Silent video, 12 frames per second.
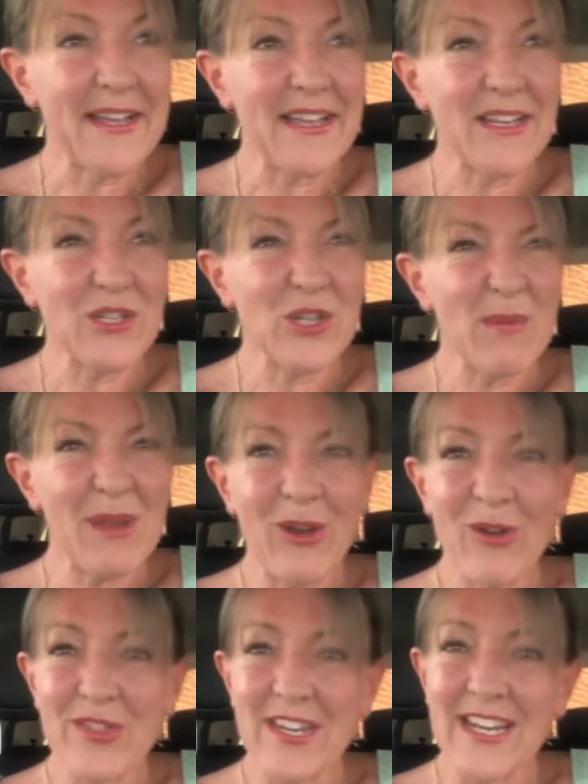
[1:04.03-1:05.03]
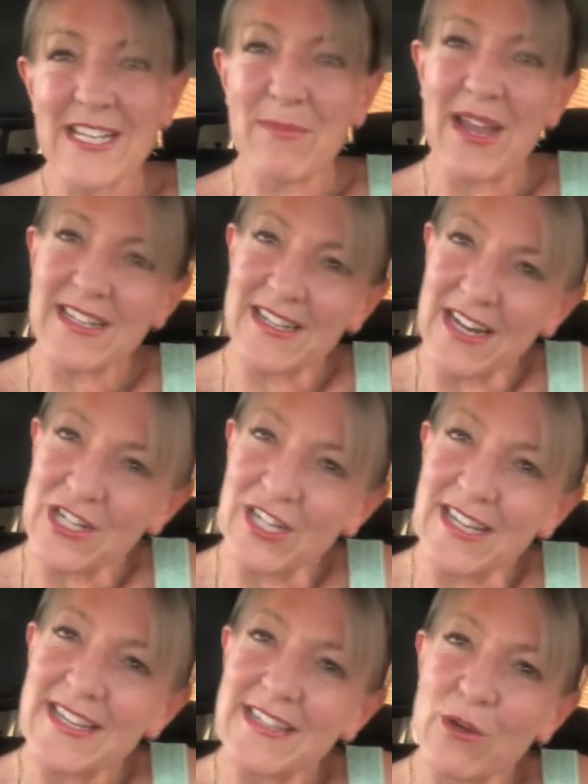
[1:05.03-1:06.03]
Took a bit longer than expected
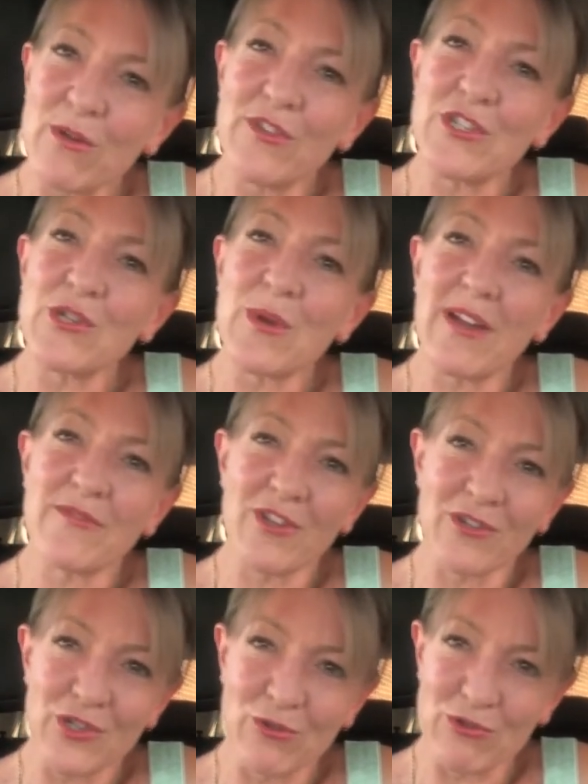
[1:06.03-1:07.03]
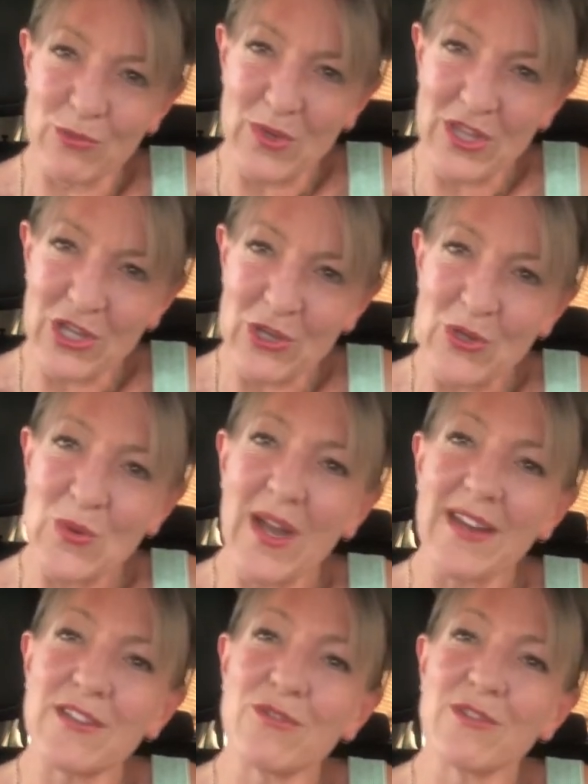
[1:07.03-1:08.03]
actually, so if you do have young children with you
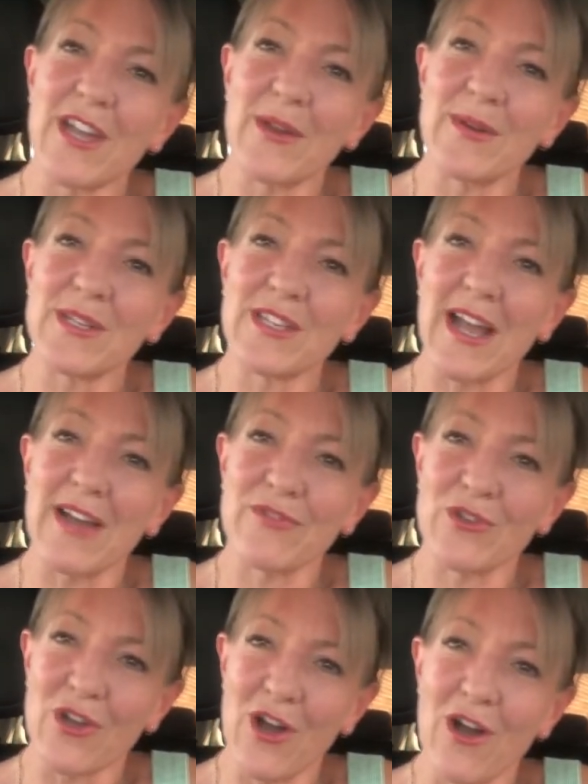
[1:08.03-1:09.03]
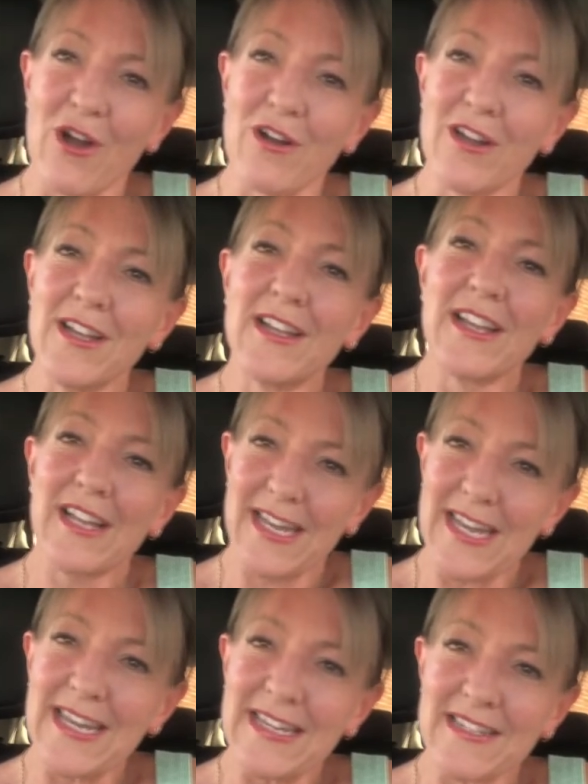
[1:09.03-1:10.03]
and you're going to have your car
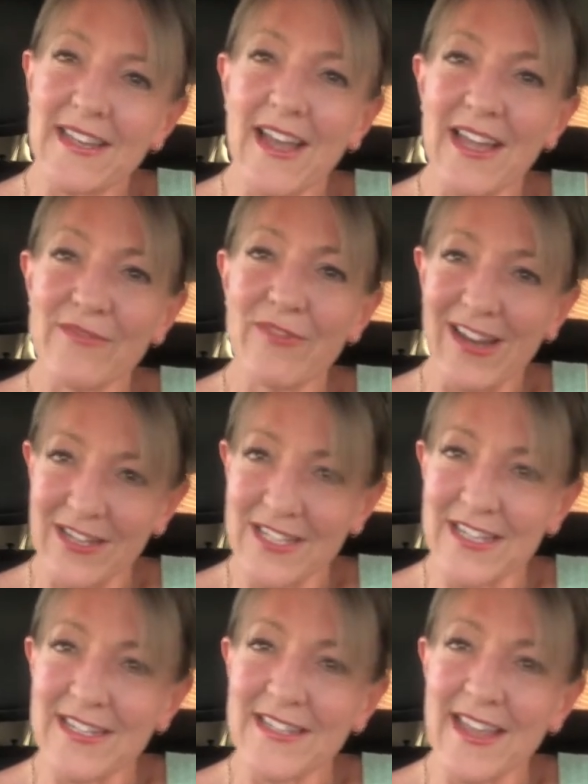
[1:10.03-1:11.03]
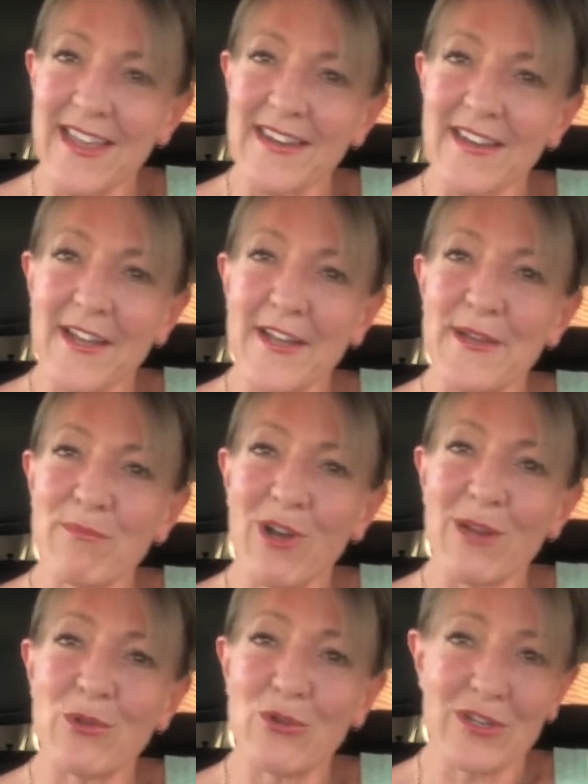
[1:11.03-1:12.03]
cleaned and valeted, then it
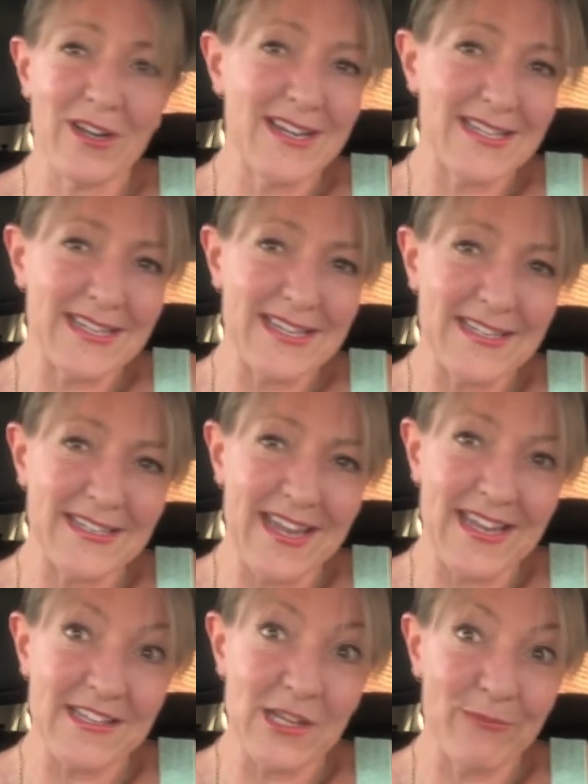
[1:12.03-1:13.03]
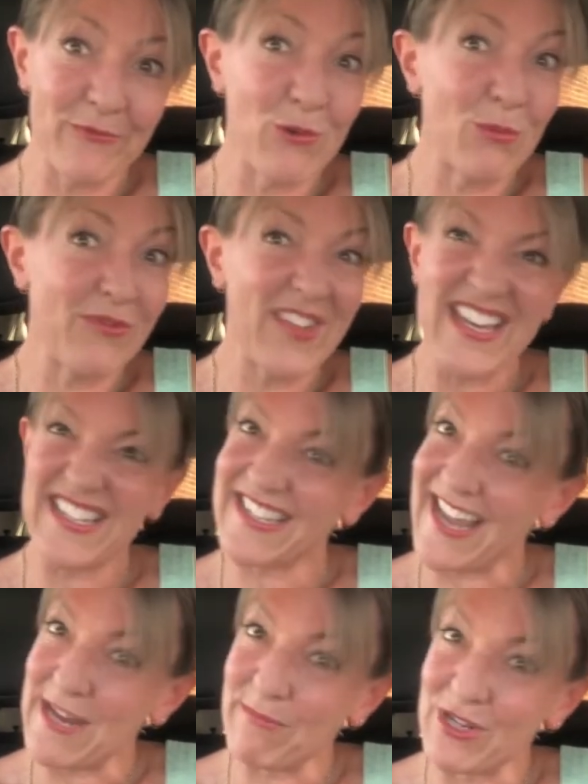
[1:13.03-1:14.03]
might be a good idea to take some form of
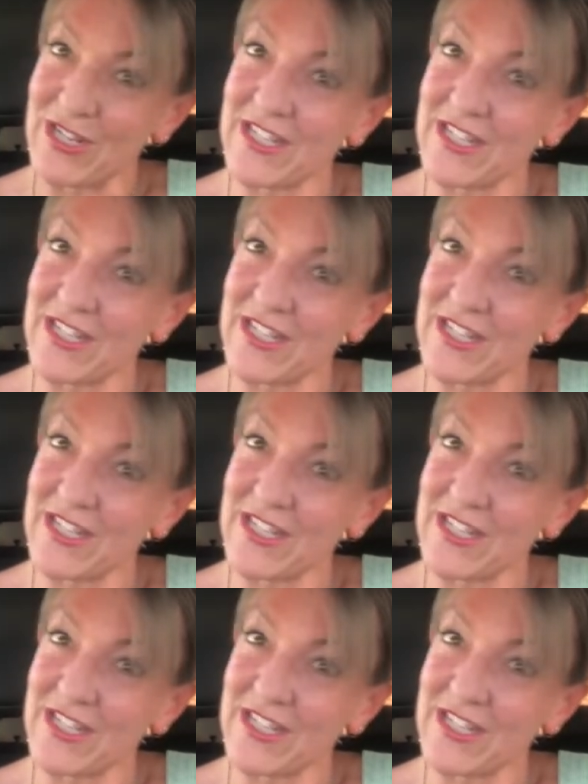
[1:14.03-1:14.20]
entertainment